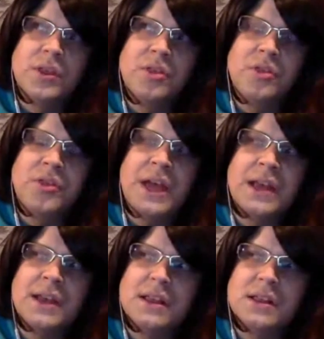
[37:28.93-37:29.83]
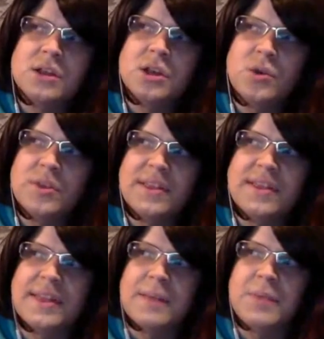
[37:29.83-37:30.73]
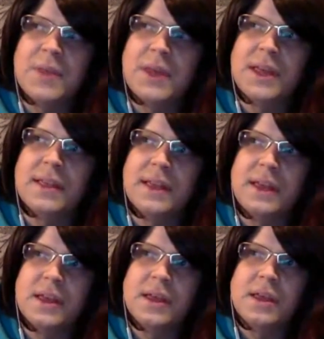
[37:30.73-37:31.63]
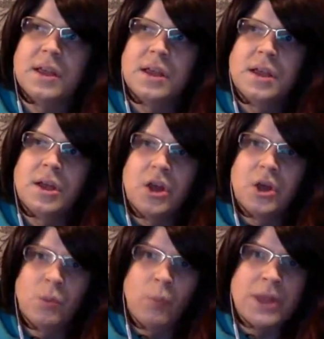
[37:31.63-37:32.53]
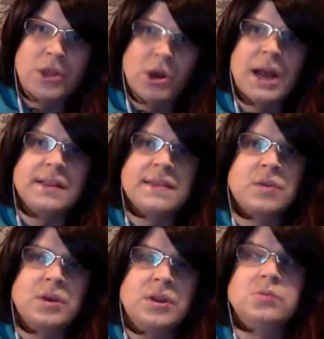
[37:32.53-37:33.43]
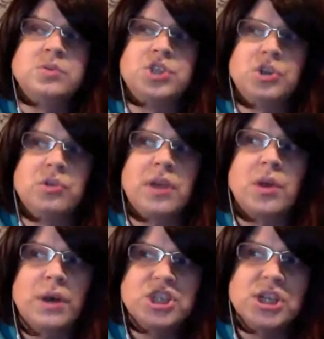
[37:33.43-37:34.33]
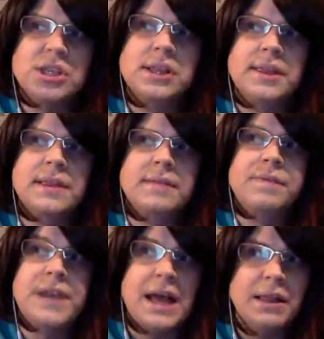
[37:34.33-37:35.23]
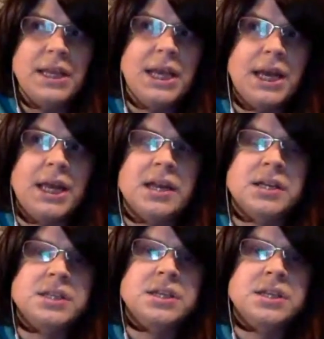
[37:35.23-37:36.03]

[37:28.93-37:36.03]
that goes to the same thing as like when you're answering those jury questions, finale night.